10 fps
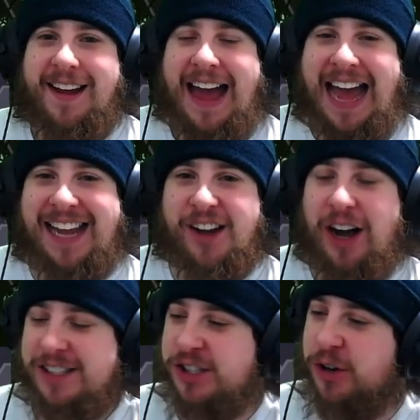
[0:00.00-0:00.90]
Hey
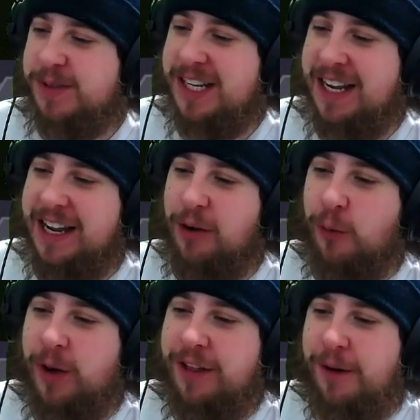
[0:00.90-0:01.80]
guys, Cripsy here
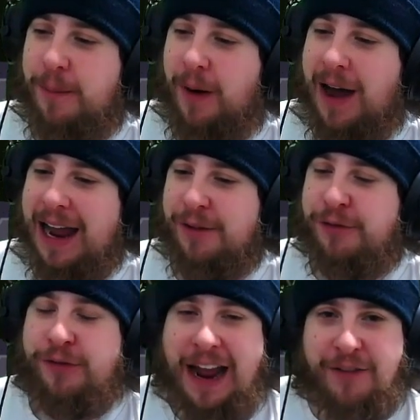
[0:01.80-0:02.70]
with my
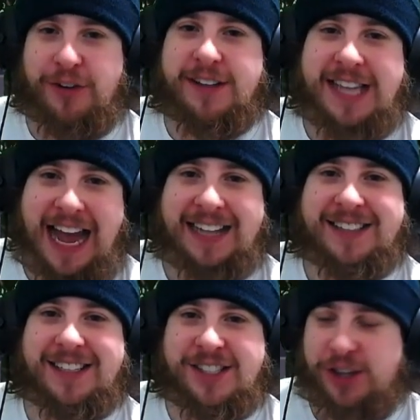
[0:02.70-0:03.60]
favorite
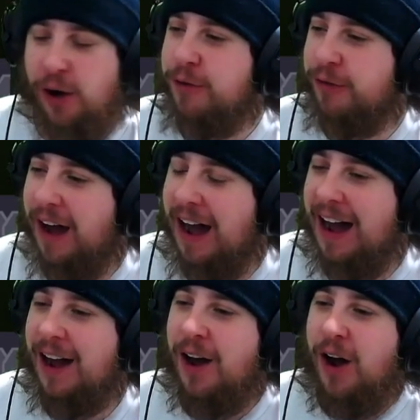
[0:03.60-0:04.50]
tactics so
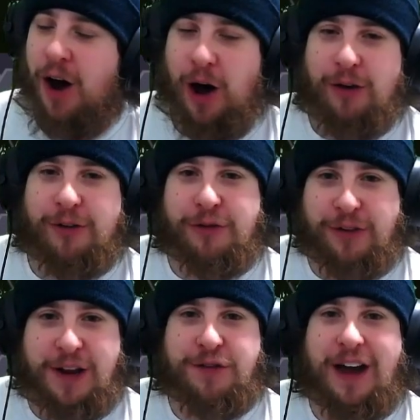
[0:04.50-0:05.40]
far of
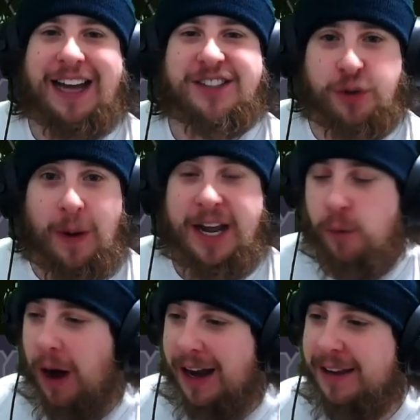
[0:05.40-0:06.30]
FIFA
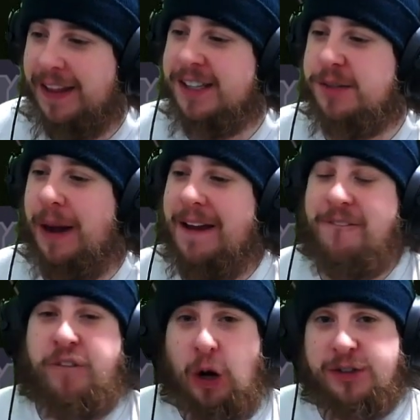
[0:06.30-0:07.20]
21. These are my
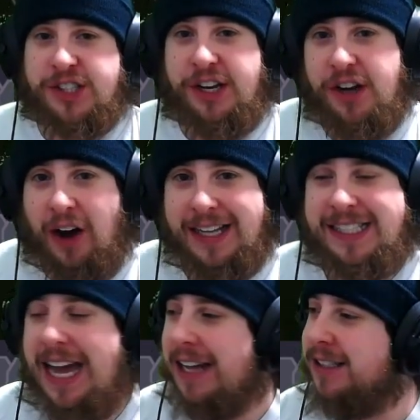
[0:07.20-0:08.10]
false 9
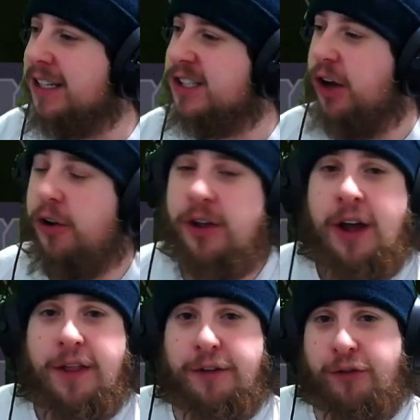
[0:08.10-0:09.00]
tactics. So
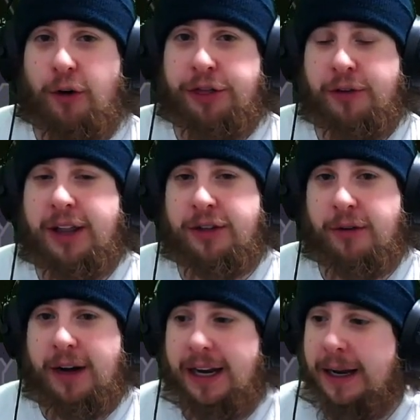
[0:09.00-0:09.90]
the
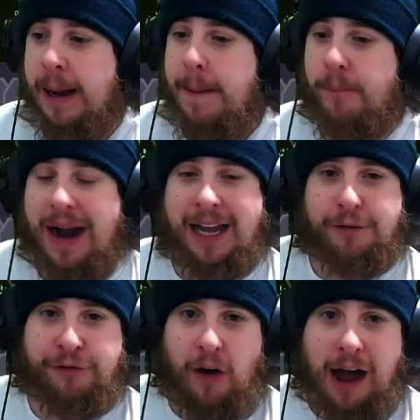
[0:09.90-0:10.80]
4-3-3, bracket
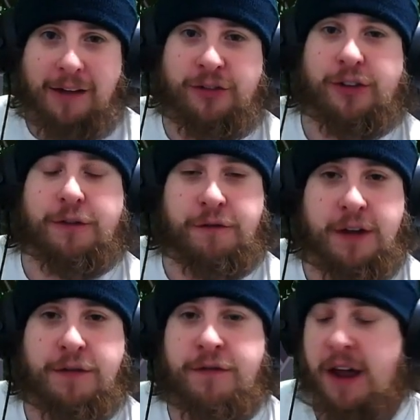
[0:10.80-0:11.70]
5, so the
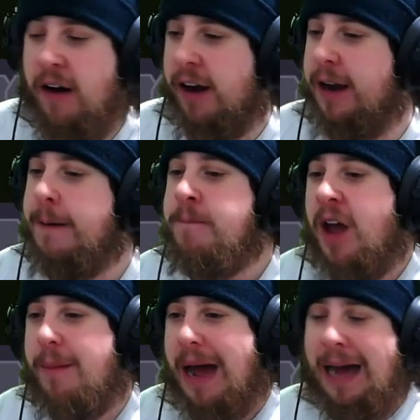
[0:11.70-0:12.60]
5th variant.
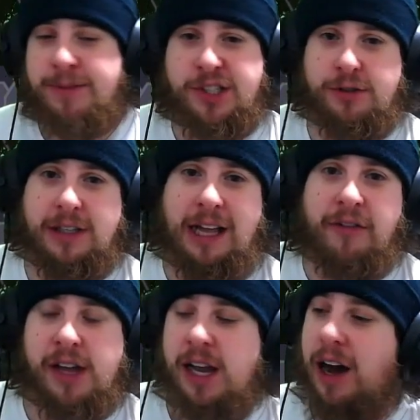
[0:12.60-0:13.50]
I'm absolutely
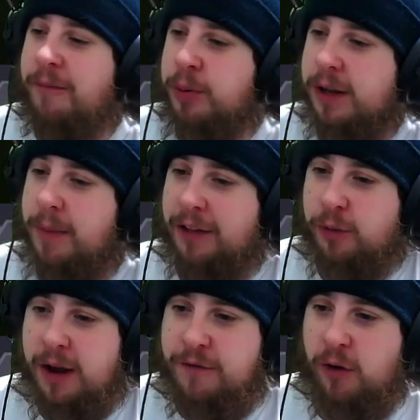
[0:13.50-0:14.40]
loving it. I'm putting my
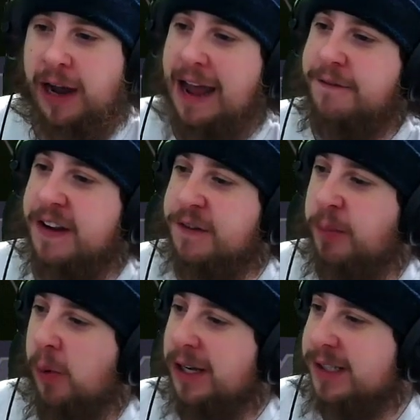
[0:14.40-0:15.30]
24k FIFA
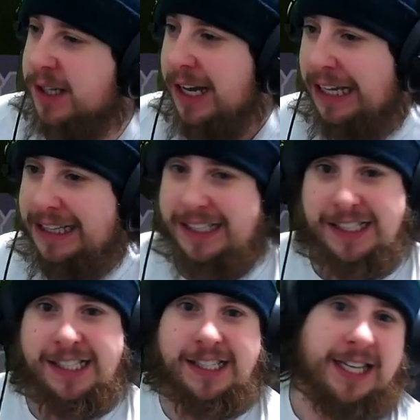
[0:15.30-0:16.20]
points. This
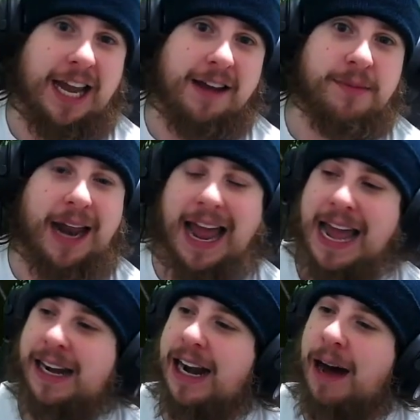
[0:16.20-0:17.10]
is the team that I
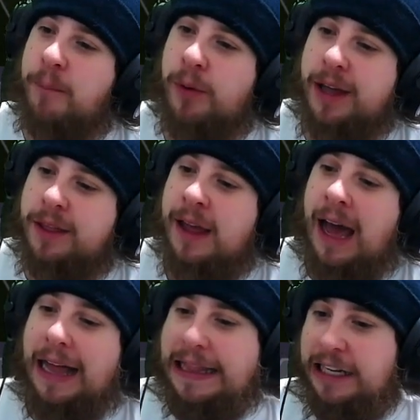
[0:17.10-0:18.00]
ended up with.
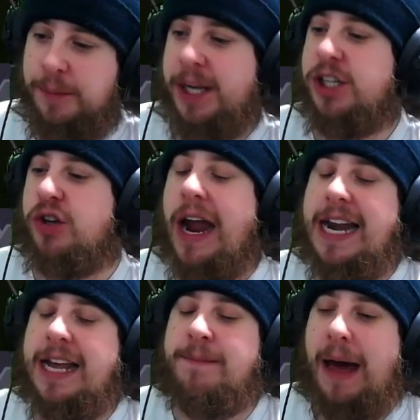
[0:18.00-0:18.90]
A little bit of
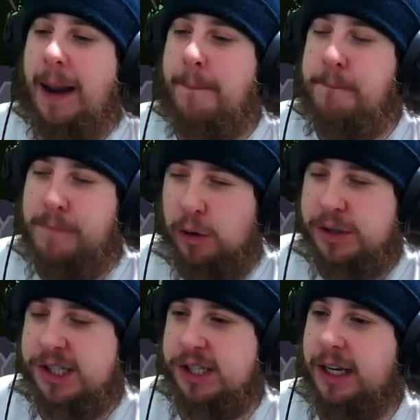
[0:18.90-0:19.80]
trading, but
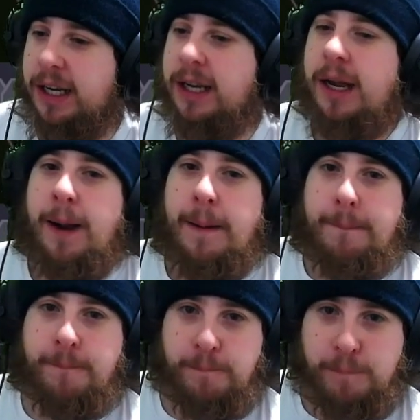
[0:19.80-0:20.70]
mostly
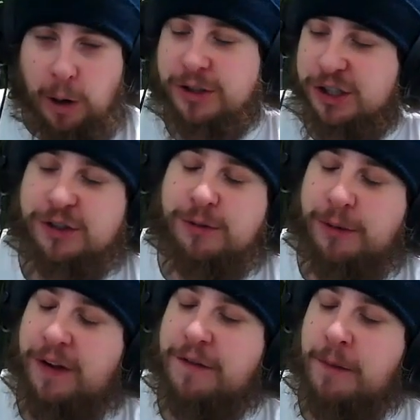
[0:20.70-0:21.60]
just from the
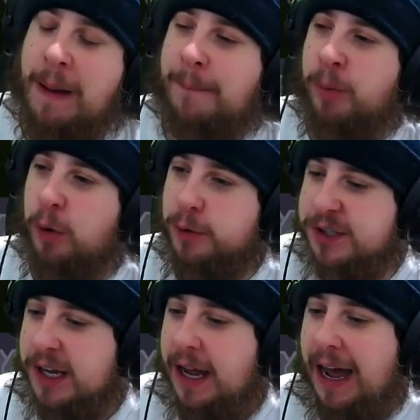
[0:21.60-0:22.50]
FIFA pack
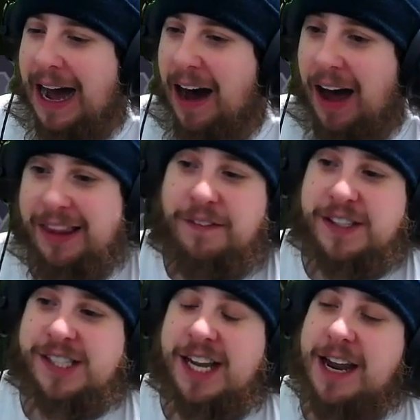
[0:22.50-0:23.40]
pools. I love
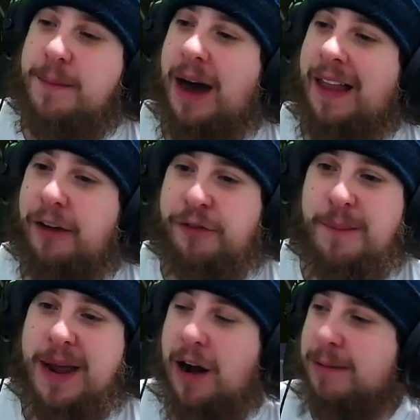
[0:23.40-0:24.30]
this team. I love
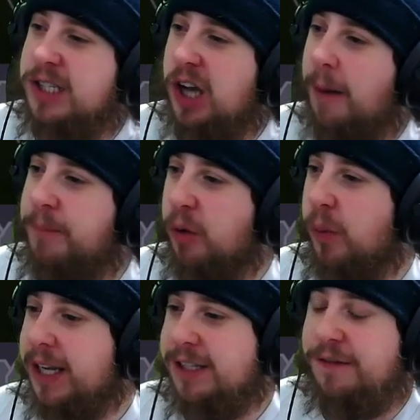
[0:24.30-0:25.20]
Firmino up top. The
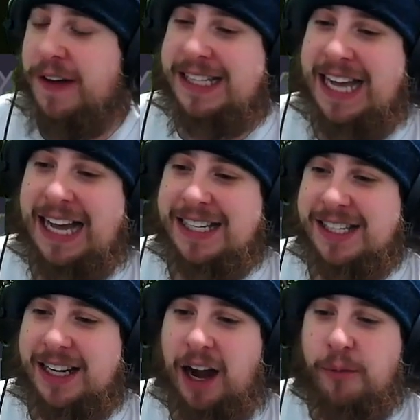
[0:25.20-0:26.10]
wingers are
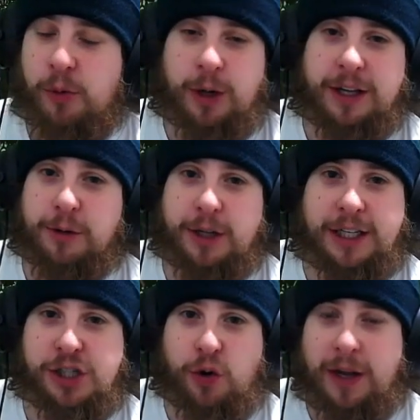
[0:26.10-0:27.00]
fantastic. I'm really
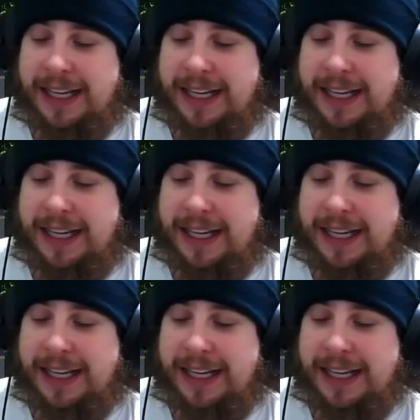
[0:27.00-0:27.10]
enjoying the